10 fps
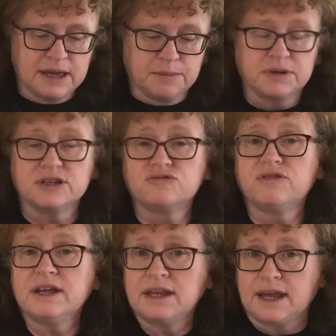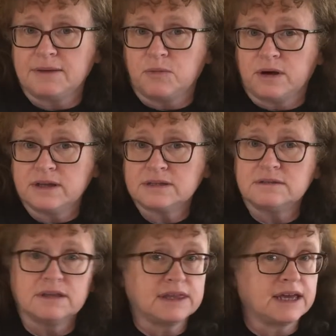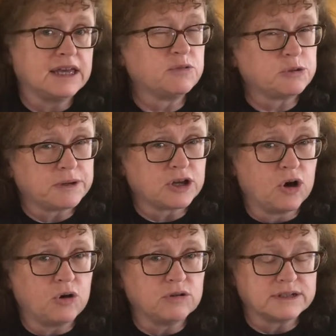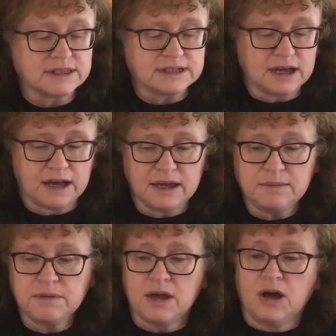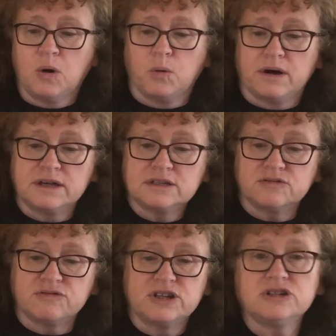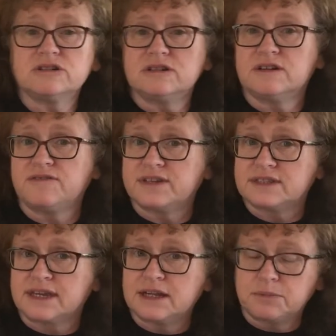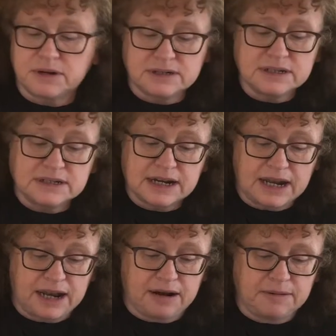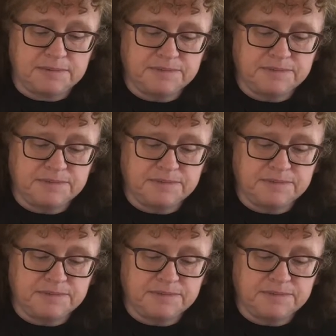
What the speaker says: But his real name was, the thing he would have been called at the time, was Richard Fitzgilbert de Clare.